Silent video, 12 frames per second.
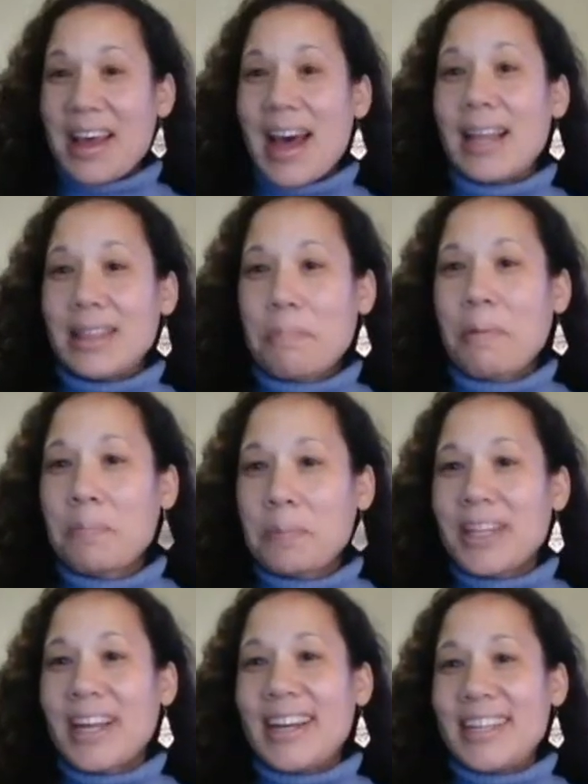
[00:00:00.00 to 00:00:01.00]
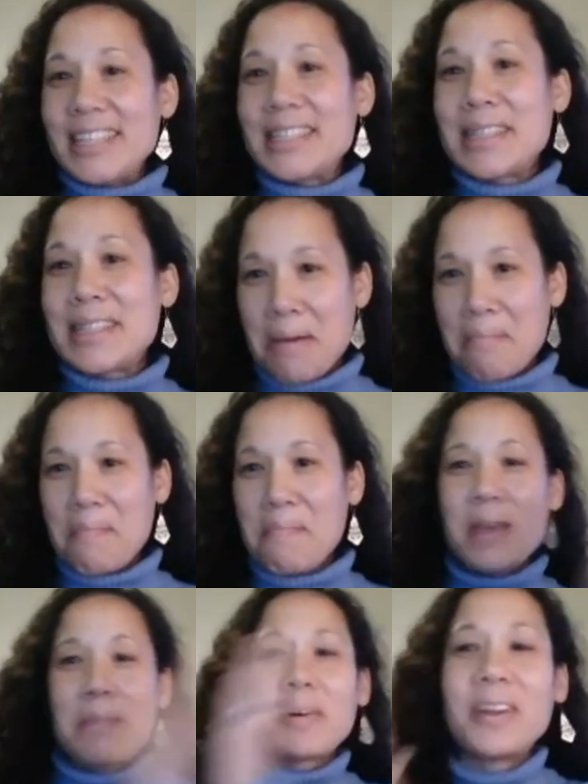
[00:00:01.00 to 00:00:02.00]
the purple line needs them.
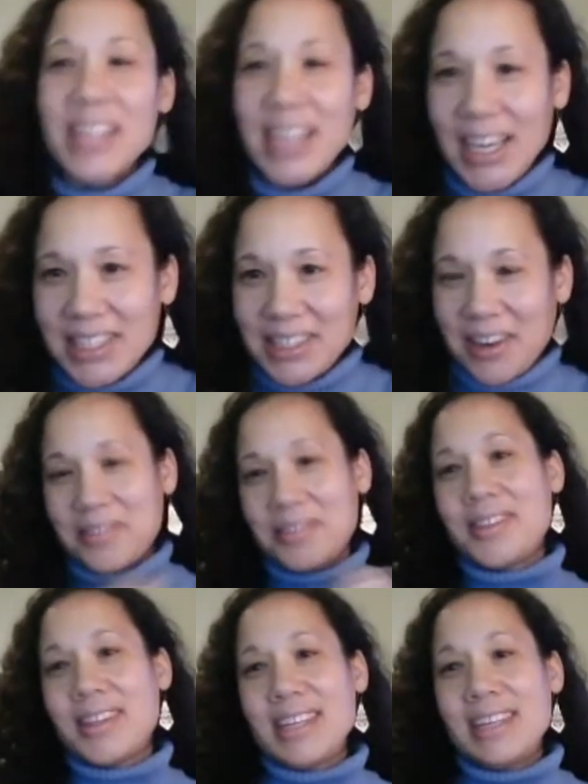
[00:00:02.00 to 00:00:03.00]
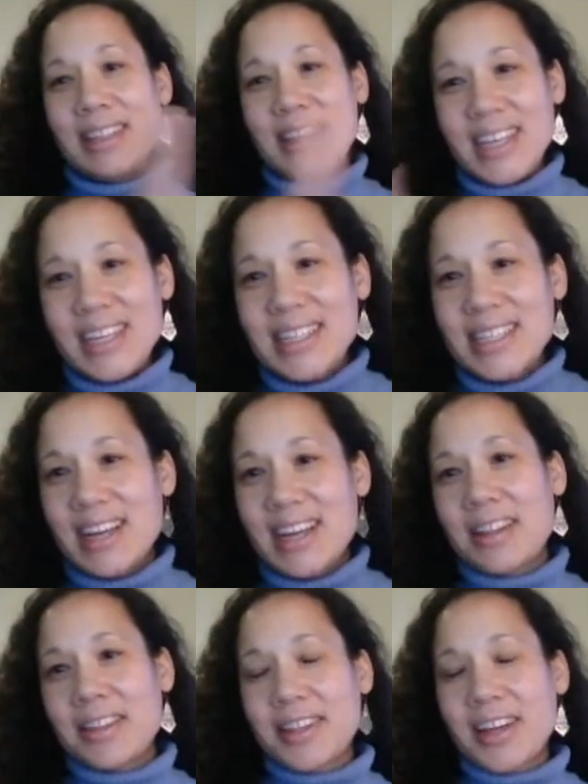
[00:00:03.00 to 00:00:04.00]
People on the east
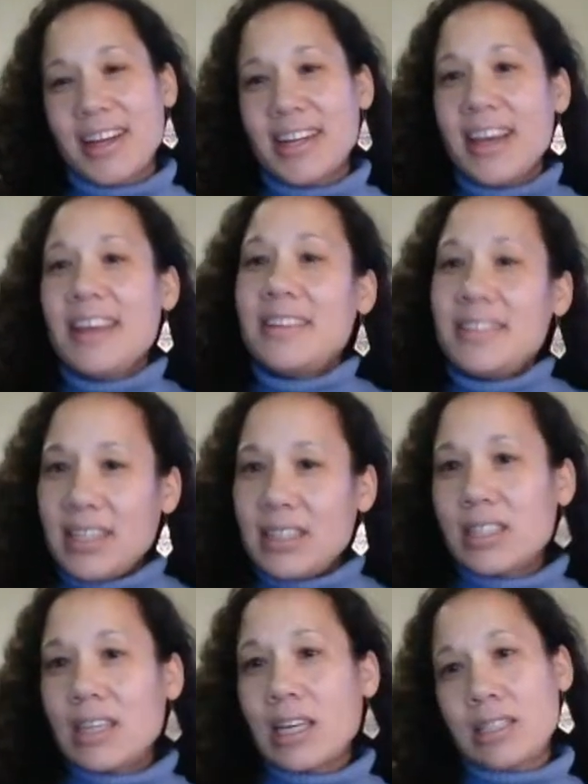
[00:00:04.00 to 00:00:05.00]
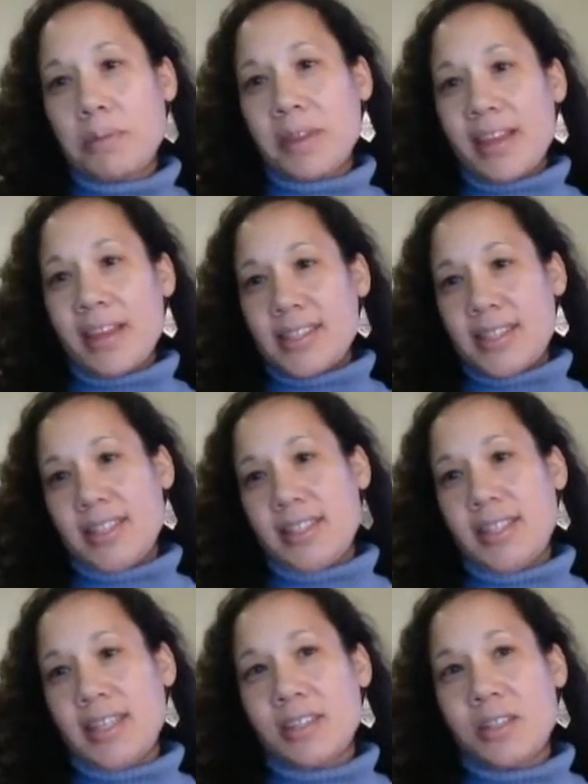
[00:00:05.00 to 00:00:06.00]
side of the line need to get to Bethesda
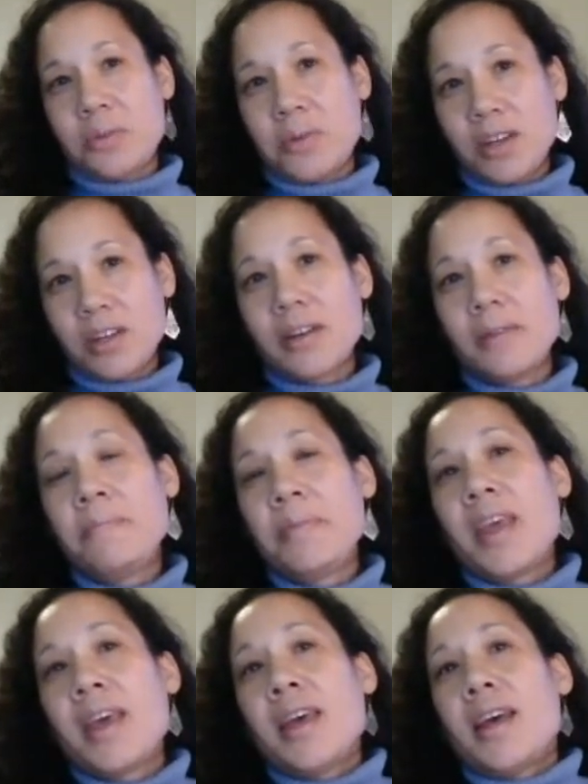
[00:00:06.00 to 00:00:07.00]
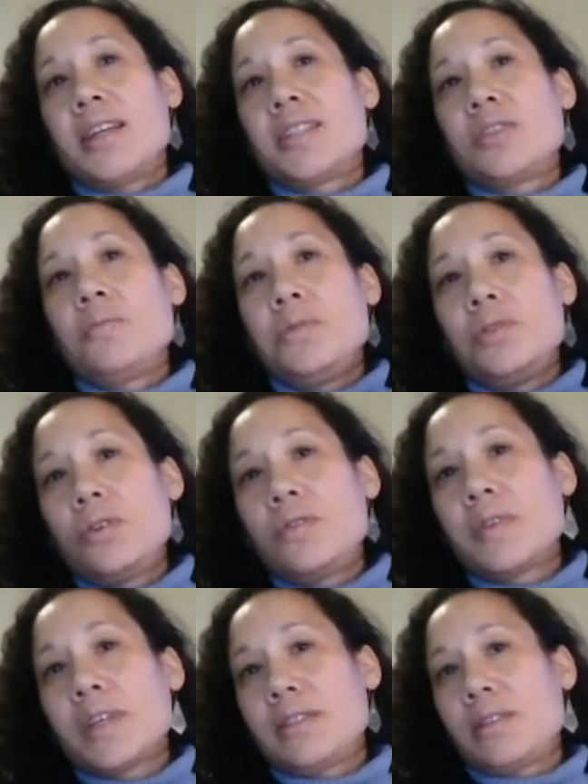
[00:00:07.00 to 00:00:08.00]
to get to work. As you
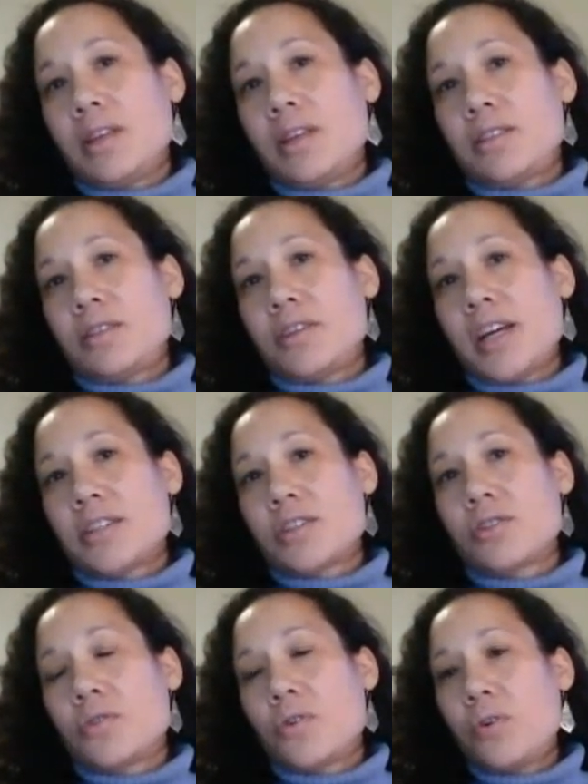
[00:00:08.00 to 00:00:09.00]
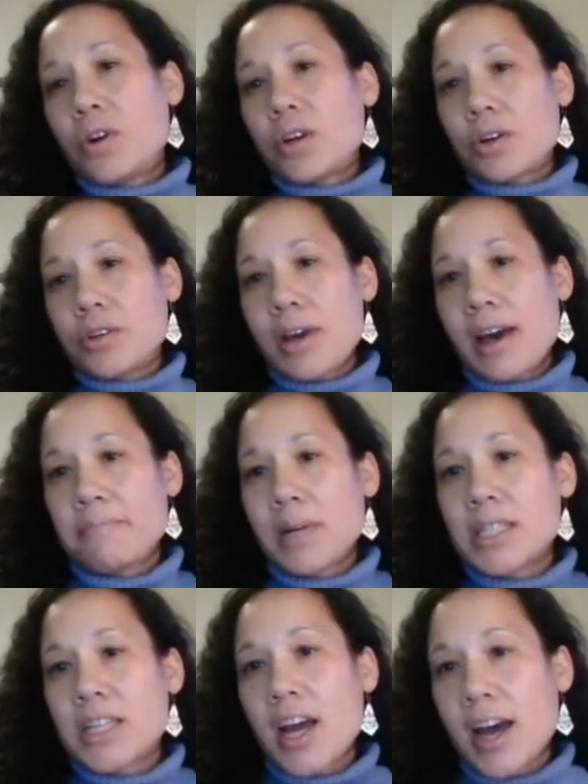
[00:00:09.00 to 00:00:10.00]
move into the International Corridor, you have
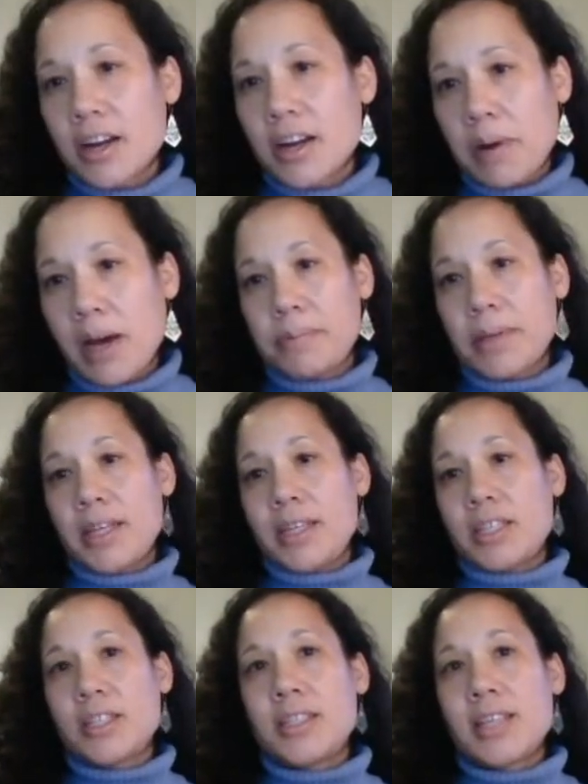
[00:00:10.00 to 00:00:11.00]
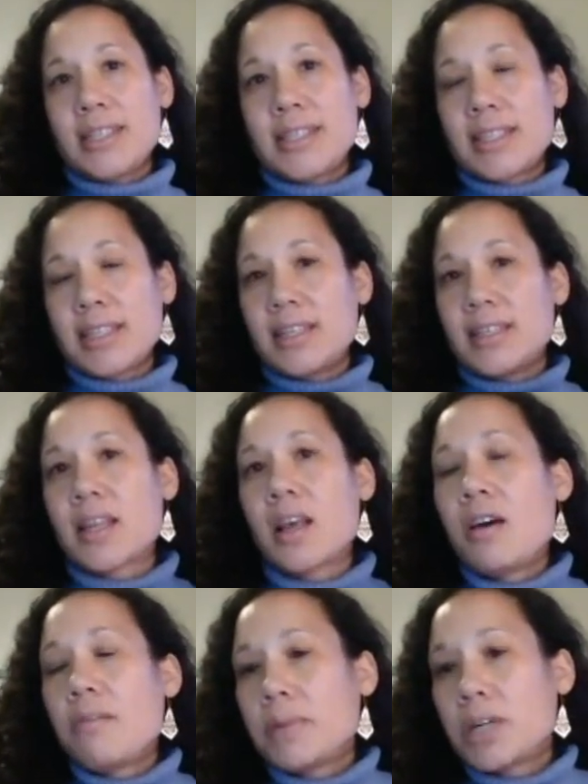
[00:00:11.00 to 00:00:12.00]
much higher population densities,
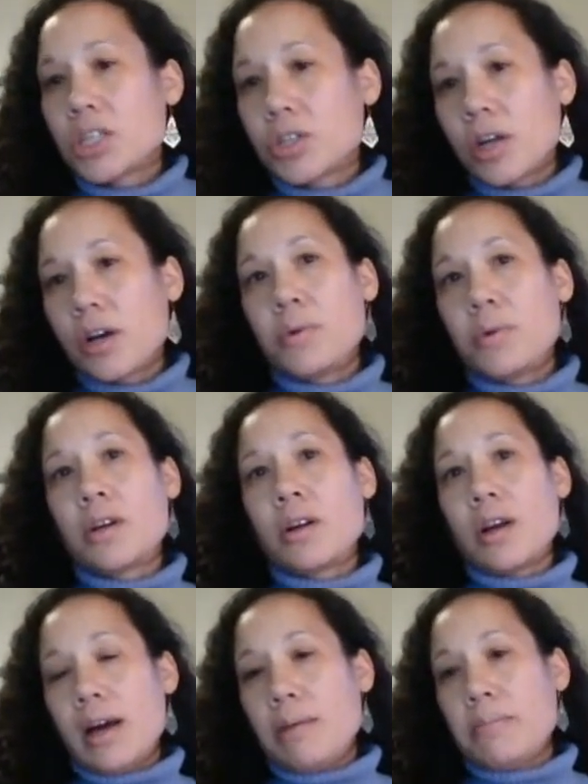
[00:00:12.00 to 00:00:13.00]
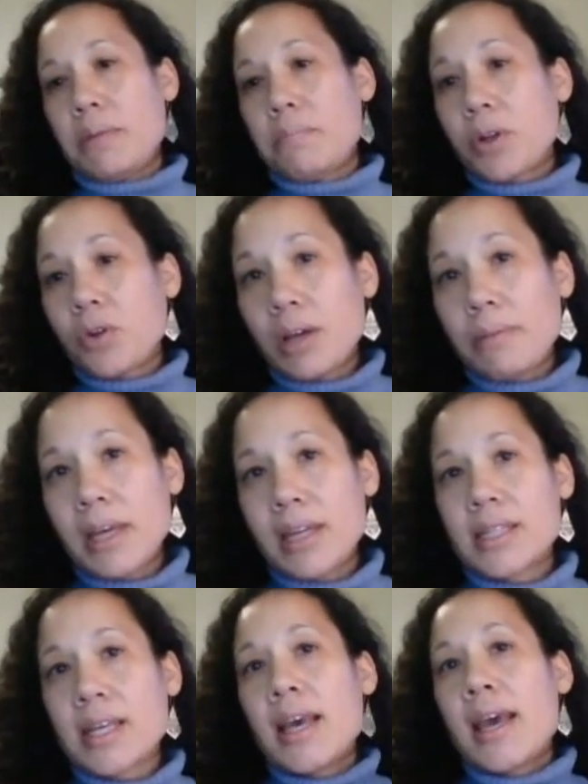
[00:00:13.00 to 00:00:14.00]
much lower
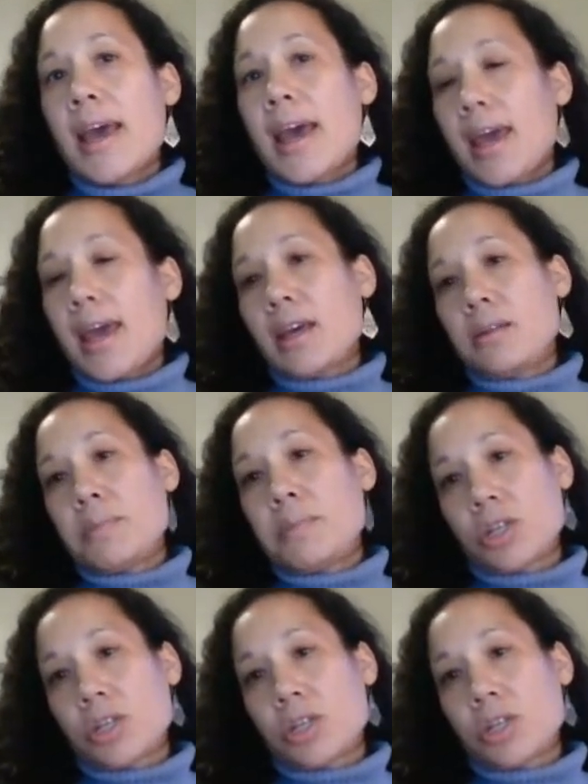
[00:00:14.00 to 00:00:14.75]
employment, and much